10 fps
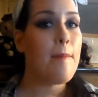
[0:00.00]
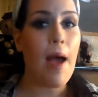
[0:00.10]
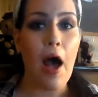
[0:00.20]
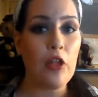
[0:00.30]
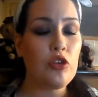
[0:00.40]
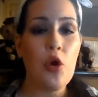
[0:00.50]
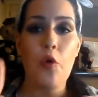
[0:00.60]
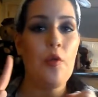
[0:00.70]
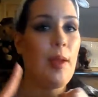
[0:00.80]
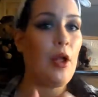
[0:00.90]
bout
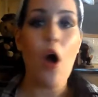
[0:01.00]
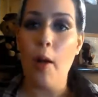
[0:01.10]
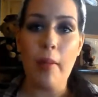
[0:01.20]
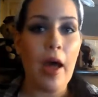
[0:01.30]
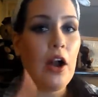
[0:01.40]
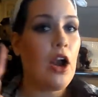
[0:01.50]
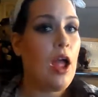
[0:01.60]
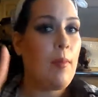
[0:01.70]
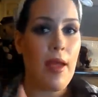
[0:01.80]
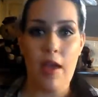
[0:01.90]
with my gallbladder
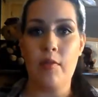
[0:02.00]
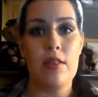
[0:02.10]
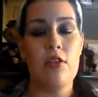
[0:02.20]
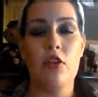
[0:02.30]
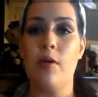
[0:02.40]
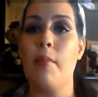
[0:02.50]
and my Evans syndrome,